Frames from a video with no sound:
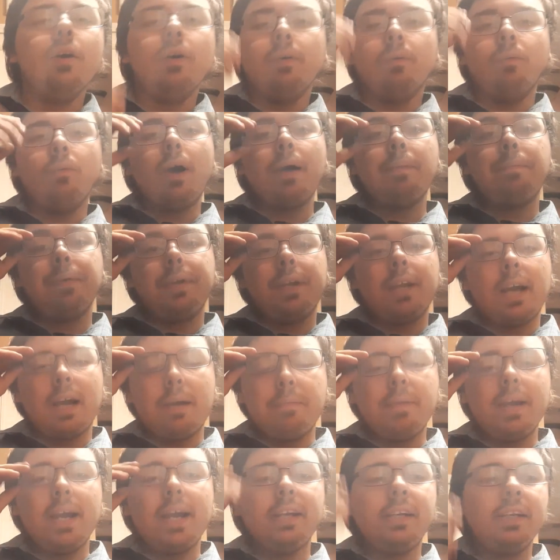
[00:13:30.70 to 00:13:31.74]
weapon I
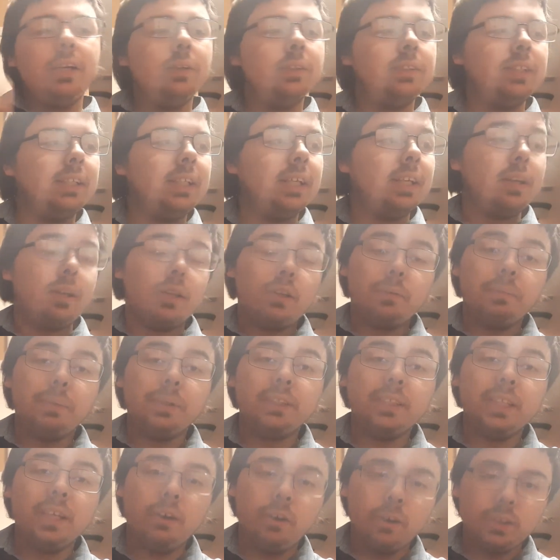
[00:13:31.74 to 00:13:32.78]
made using another
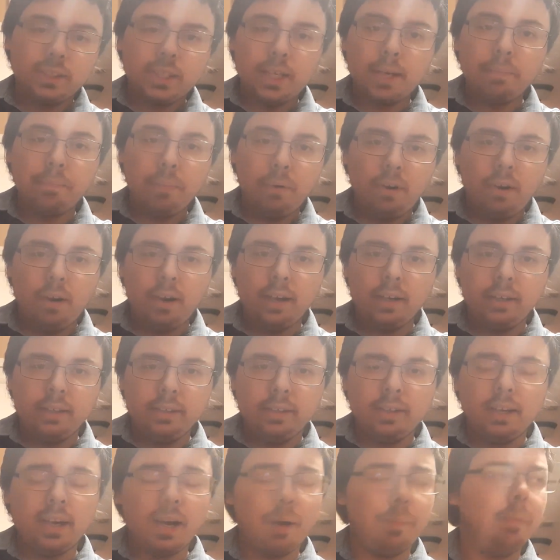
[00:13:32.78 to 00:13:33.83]
materials I bought
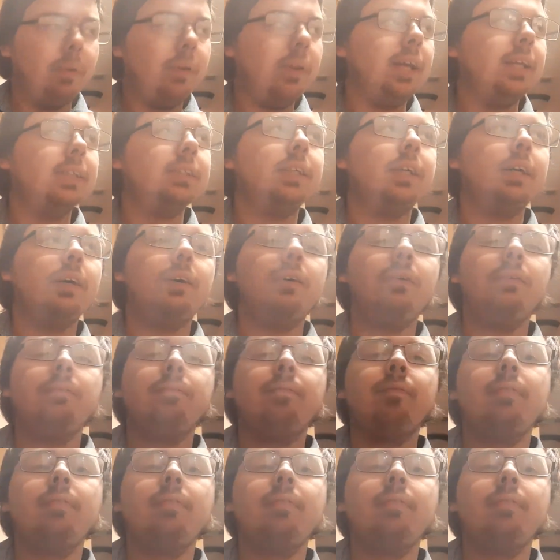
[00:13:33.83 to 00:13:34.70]
a couple days ago.